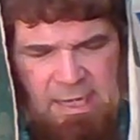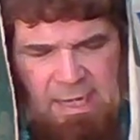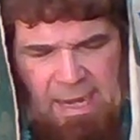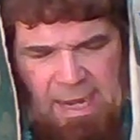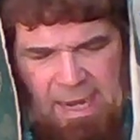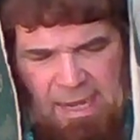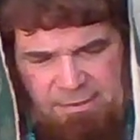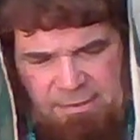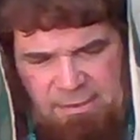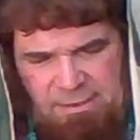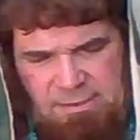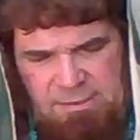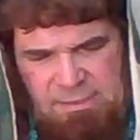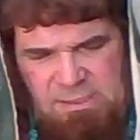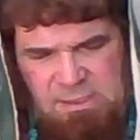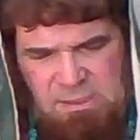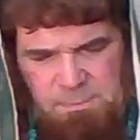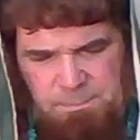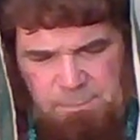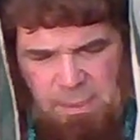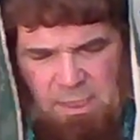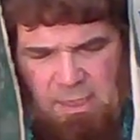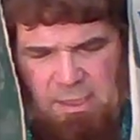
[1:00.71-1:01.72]
and the
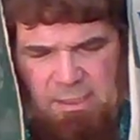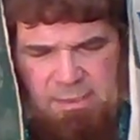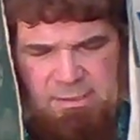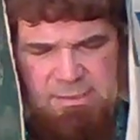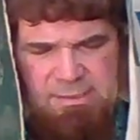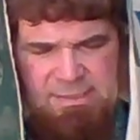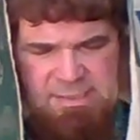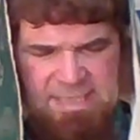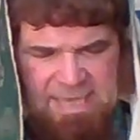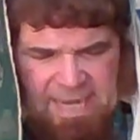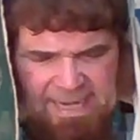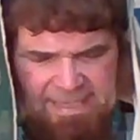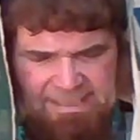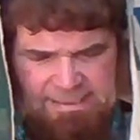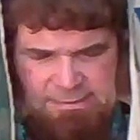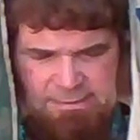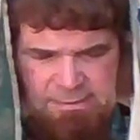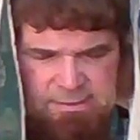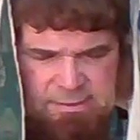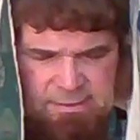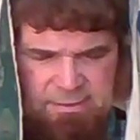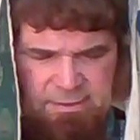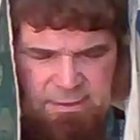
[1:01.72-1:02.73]
spirit
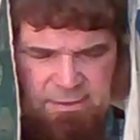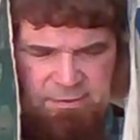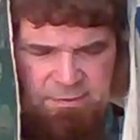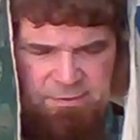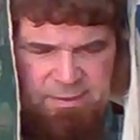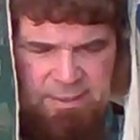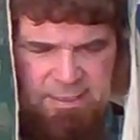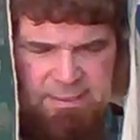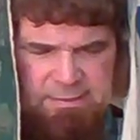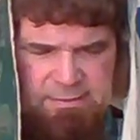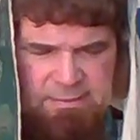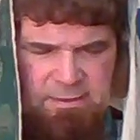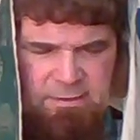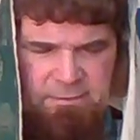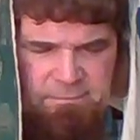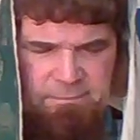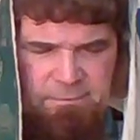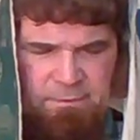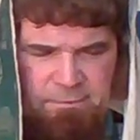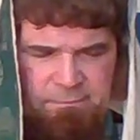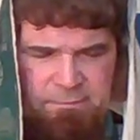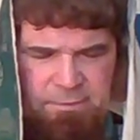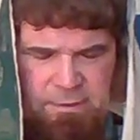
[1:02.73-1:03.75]
deadened to the things
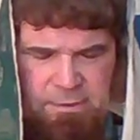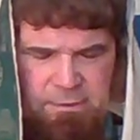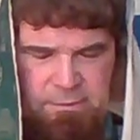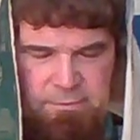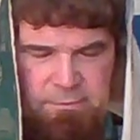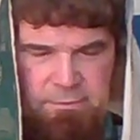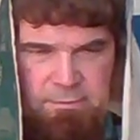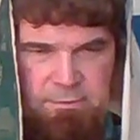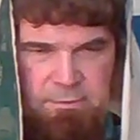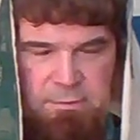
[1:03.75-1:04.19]
of, of you.